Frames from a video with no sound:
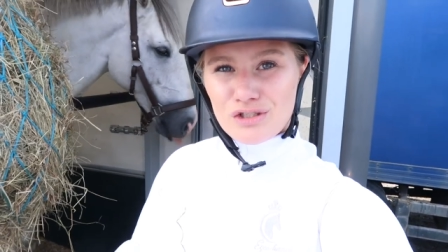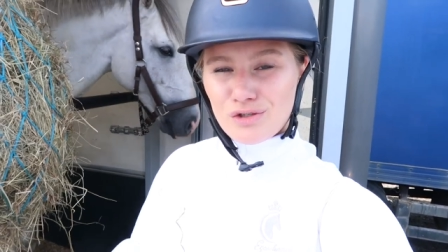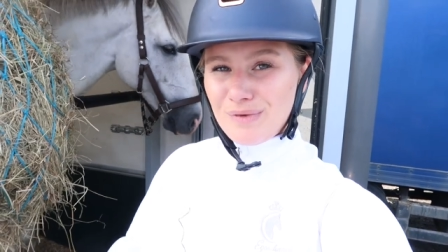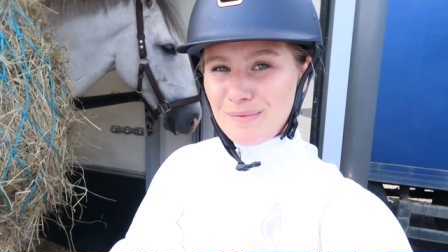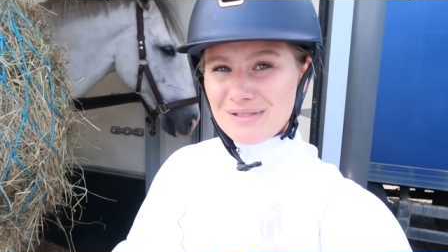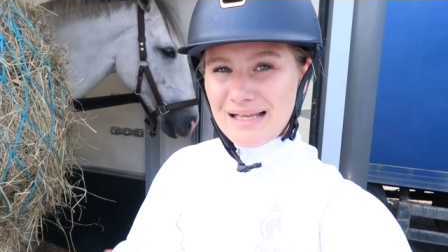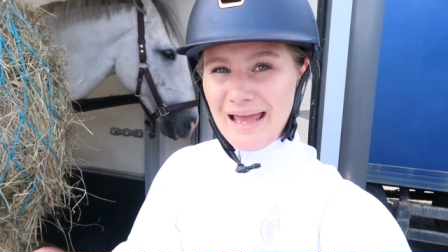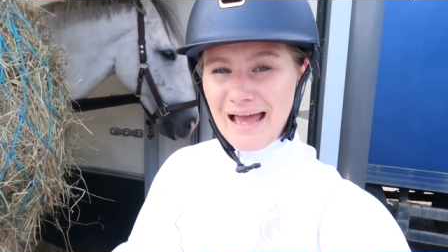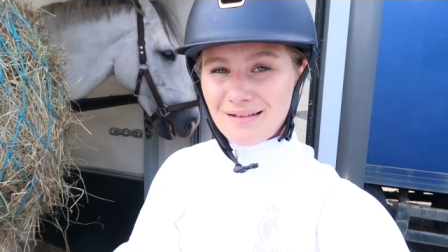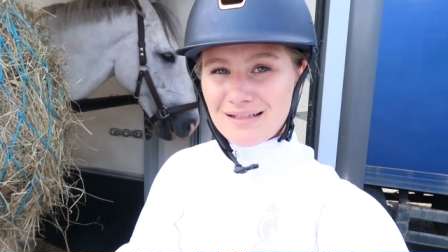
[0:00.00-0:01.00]
Some people
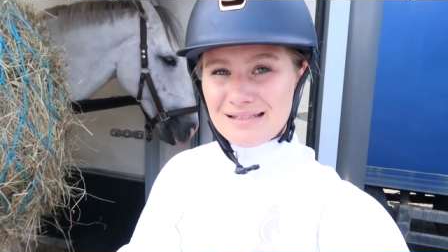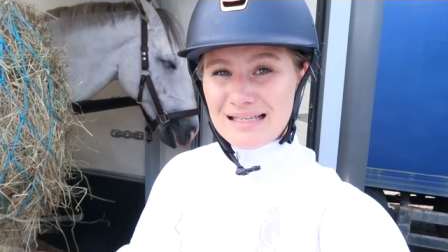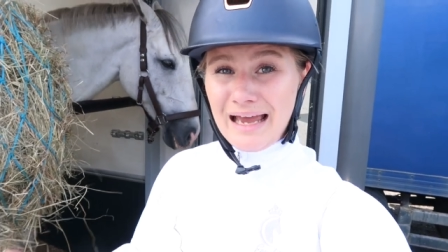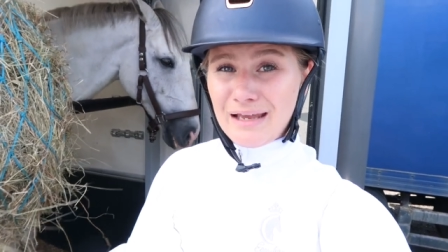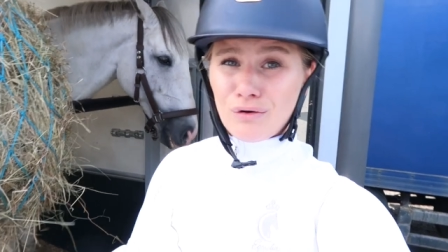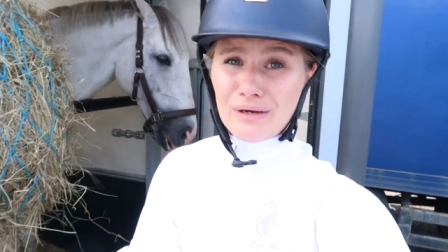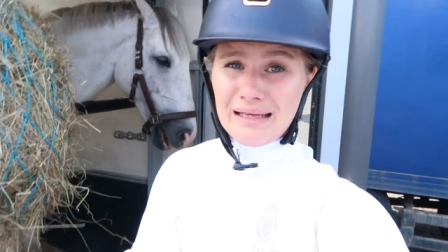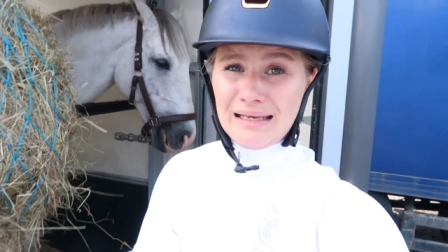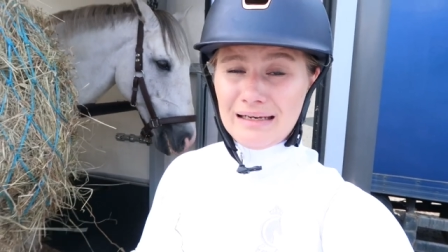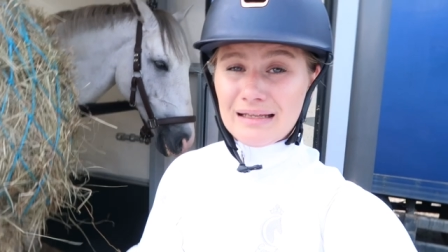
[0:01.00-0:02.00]
say Elland, I call
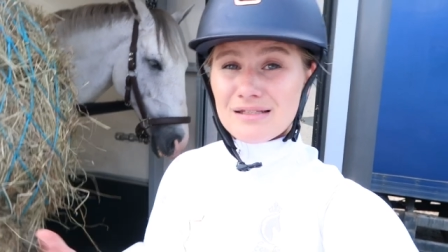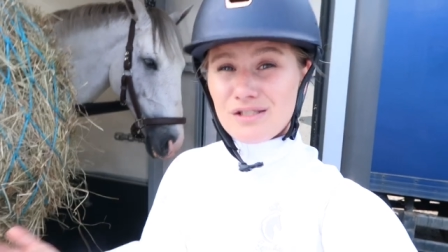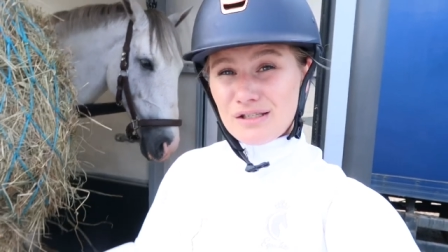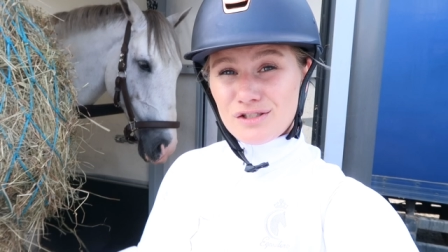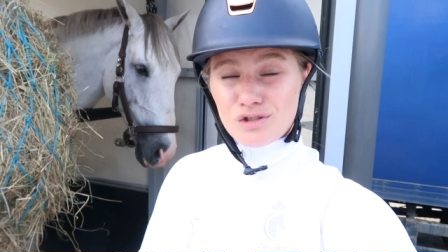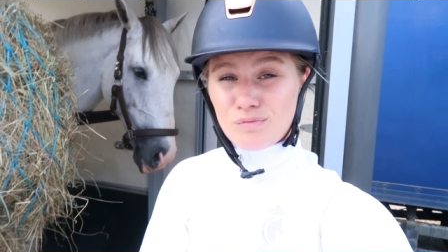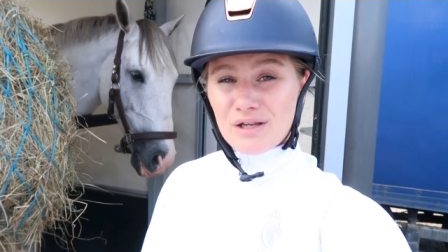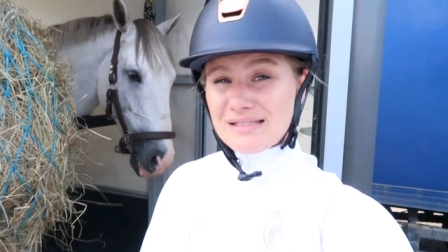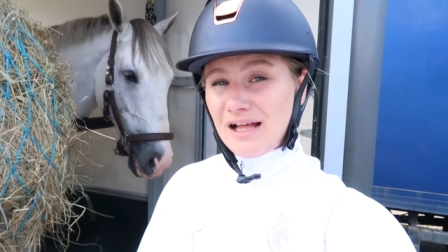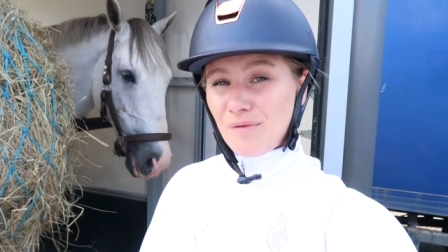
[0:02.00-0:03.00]
it Eland.
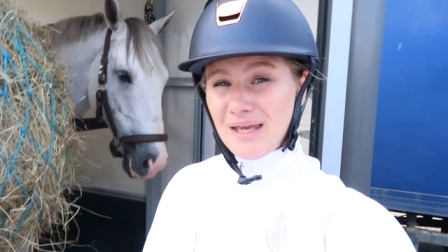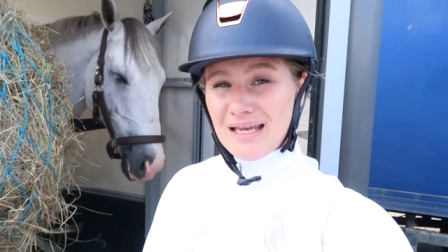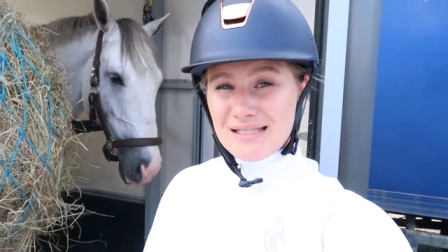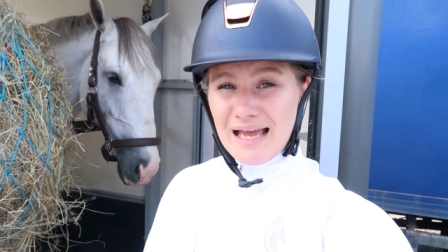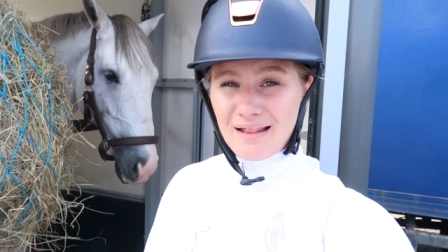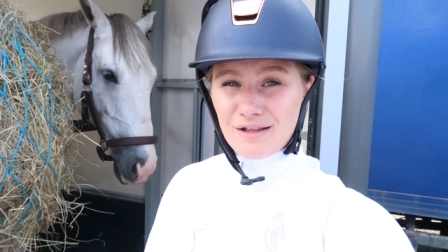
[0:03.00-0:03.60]
Someone tell me is it